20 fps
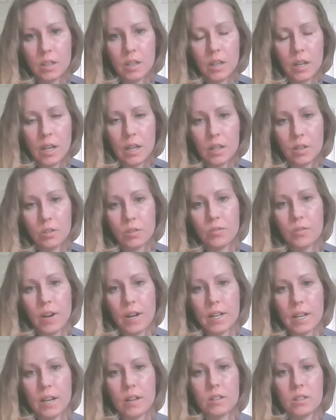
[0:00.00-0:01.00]
and you don't
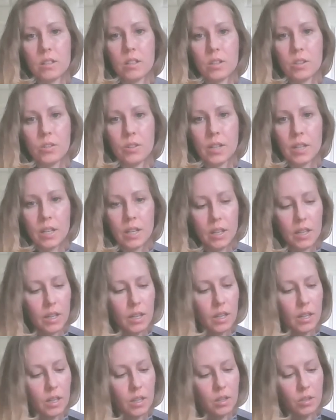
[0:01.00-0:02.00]
find out until you get
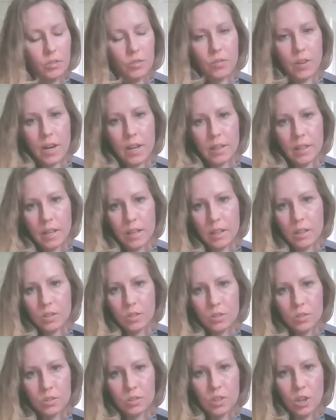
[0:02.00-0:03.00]
it, and you find that
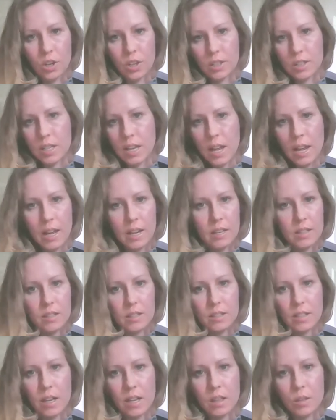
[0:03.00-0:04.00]
little dark tag
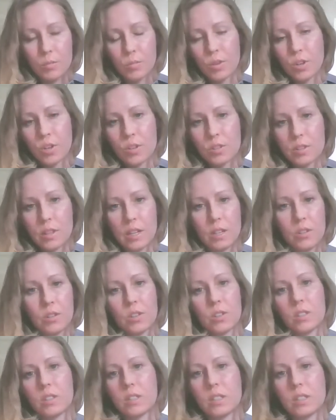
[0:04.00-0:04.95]
inside the purse that you couldn't